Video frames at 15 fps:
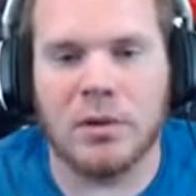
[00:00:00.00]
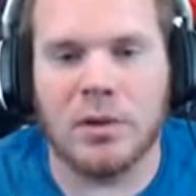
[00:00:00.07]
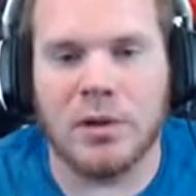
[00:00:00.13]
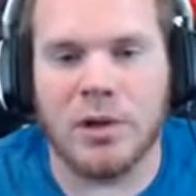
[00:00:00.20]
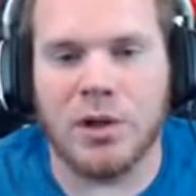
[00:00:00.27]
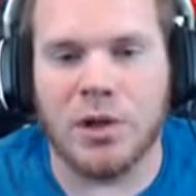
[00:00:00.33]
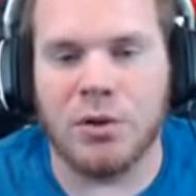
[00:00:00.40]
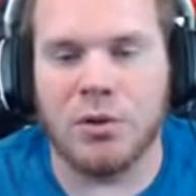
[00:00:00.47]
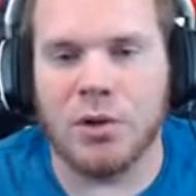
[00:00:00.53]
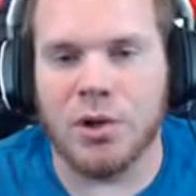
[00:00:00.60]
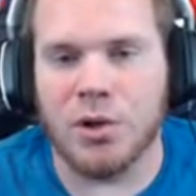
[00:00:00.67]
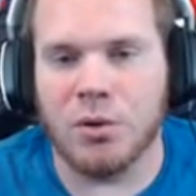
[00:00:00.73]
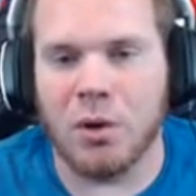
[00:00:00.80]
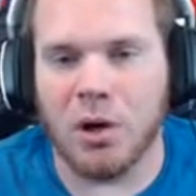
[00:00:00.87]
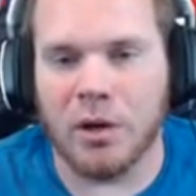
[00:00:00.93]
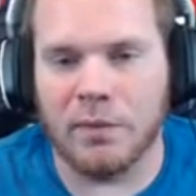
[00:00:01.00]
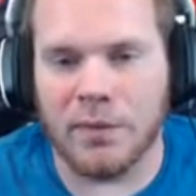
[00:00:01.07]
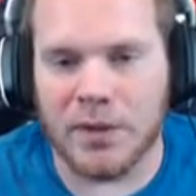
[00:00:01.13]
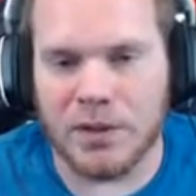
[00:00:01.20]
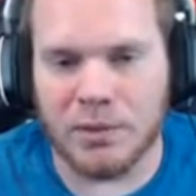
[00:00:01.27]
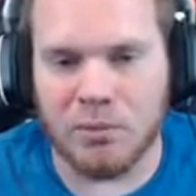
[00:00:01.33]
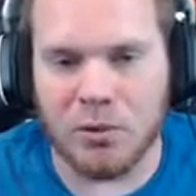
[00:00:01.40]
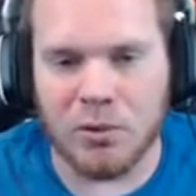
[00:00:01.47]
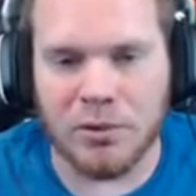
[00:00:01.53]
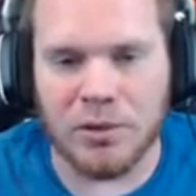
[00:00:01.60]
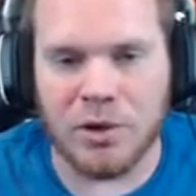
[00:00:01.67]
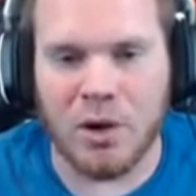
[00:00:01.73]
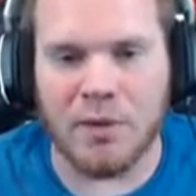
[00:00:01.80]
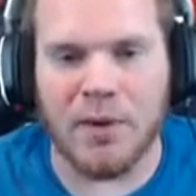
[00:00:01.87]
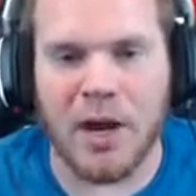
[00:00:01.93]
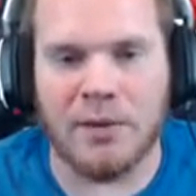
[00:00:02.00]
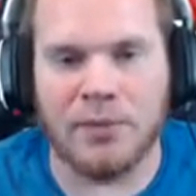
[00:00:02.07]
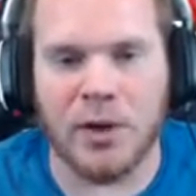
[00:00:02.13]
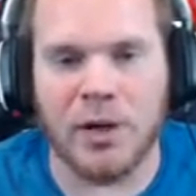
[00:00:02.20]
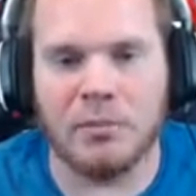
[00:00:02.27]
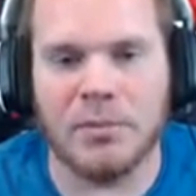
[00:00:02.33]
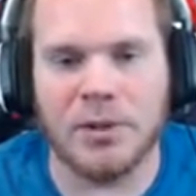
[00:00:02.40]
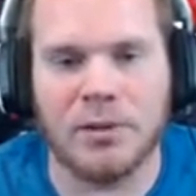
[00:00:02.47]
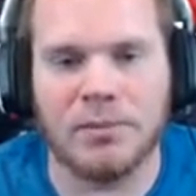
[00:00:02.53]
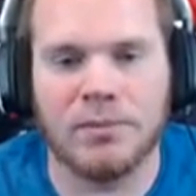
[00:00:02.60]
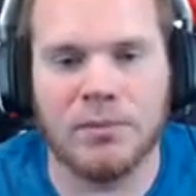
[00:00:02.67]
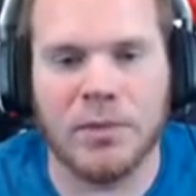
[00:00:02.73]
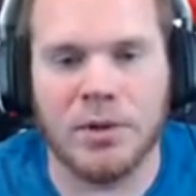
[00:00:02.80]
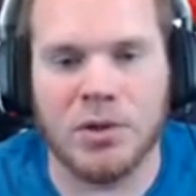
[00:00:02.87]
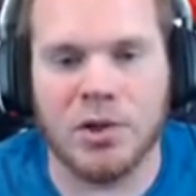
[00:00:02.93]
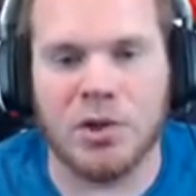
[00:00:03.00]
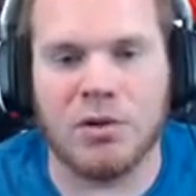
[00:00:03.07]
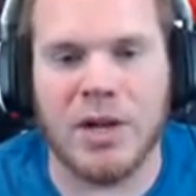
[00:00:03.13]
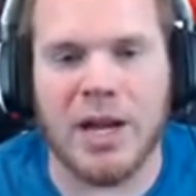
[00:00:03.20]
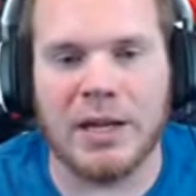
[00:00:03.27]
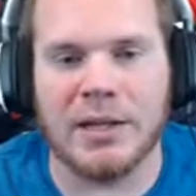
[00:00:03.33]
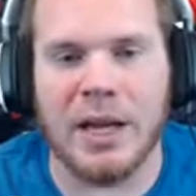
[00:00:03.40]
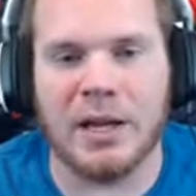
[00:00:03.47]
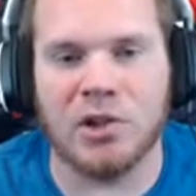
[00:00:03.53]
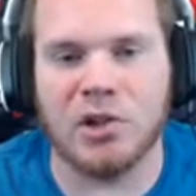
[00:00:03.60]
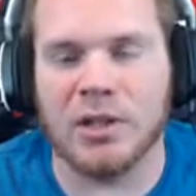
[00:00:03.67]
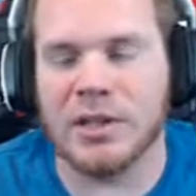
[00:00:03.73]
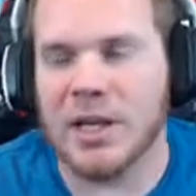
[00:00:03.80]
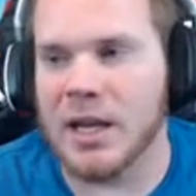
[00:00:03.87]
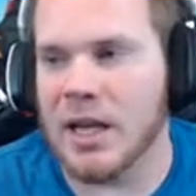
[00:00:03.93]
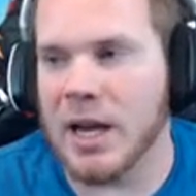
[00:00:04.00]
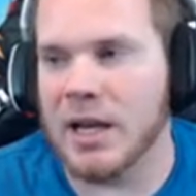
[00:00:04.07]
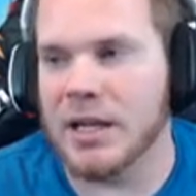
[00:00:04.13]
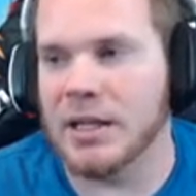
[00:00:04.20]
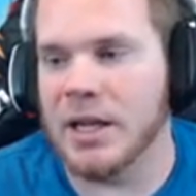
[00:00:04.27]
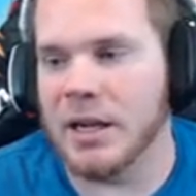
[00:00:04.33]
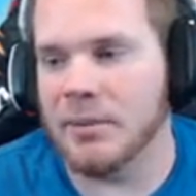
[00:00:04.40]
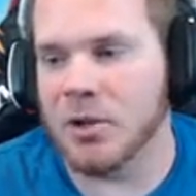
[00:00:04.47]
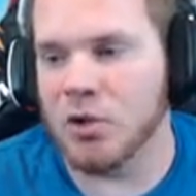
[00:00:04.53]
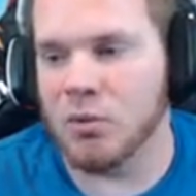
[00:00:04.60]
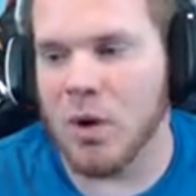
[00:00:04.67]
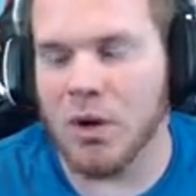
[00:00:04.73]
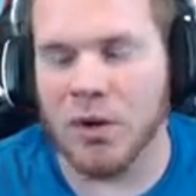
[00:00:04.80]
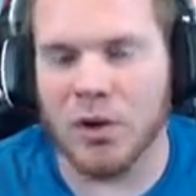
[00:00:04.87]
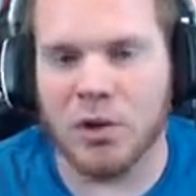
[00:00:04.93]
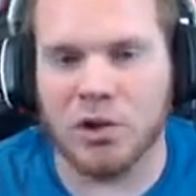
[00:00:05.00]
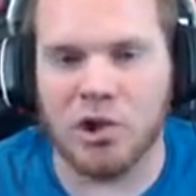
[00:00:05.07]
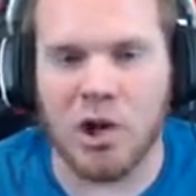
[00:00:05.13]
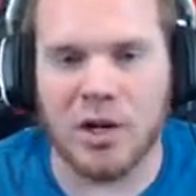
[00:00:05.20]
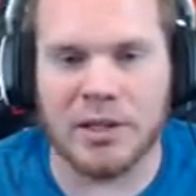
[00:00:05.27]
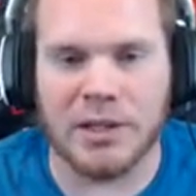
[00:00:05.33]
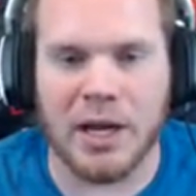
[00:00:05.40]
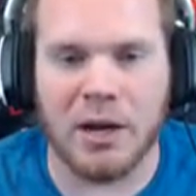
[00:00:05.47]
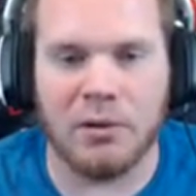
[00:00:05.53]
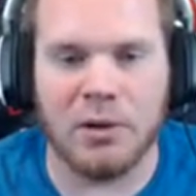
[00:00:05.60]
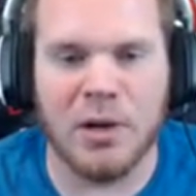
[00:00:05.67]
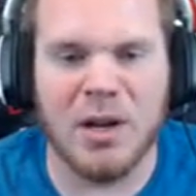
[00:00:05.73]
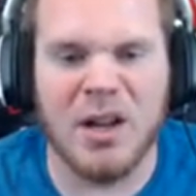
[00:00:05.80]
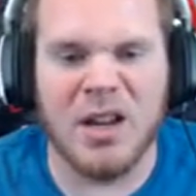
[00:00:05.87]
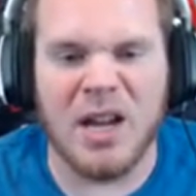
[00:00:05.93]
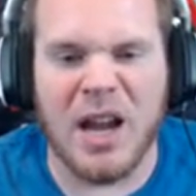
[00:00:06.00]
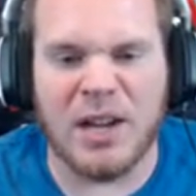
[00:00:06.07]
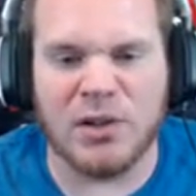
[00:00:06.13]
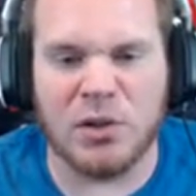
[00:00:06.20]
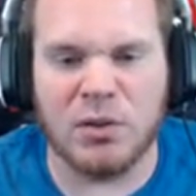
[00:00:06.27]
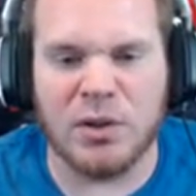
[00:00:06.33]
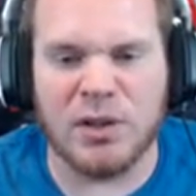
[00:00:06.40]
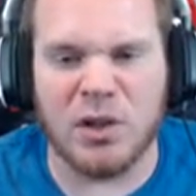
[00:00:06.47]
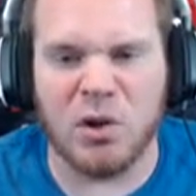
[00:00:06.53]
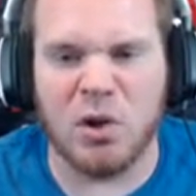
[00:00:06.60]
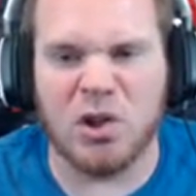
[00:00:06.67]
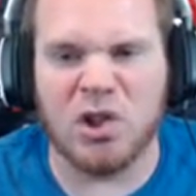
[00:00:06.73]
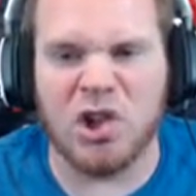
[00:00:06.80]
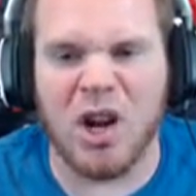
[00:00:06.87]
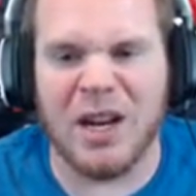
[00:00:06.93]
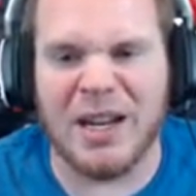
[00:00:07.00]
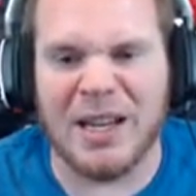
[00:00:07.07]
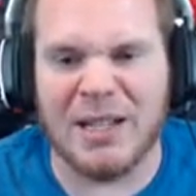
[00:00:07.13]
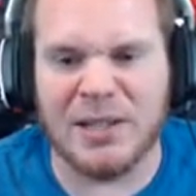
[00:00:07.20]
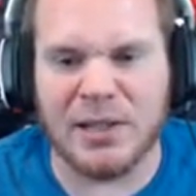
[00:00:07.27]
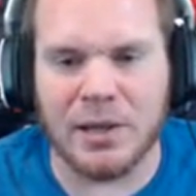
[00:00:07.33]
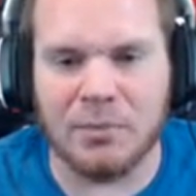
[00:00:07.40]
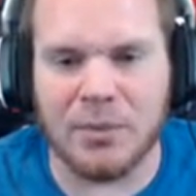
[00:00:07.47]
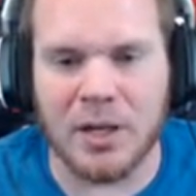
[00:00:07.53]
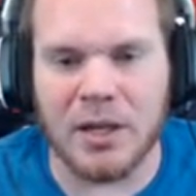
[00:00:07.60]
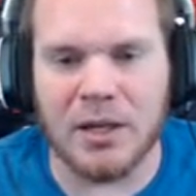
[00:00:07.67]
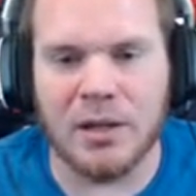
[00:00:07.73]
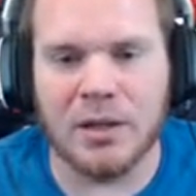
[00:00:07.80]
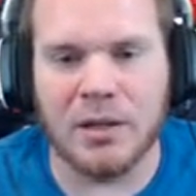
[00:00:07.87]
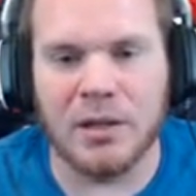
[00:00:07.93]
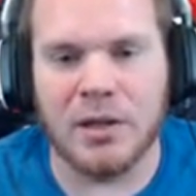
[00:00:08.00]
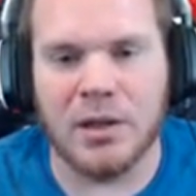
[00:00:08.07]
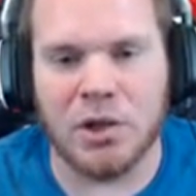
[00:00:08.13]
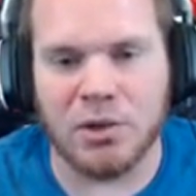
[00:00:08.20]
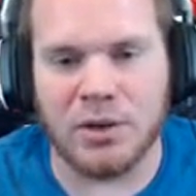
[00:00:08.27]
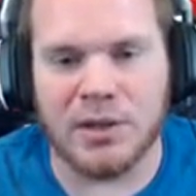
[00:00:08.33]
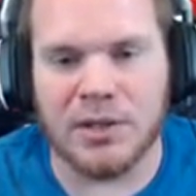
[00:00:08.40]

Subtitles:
you are invincible. You have iframes. So you can't actually take any damage while the hook shot is out. As soon as the hook shot hits something, you can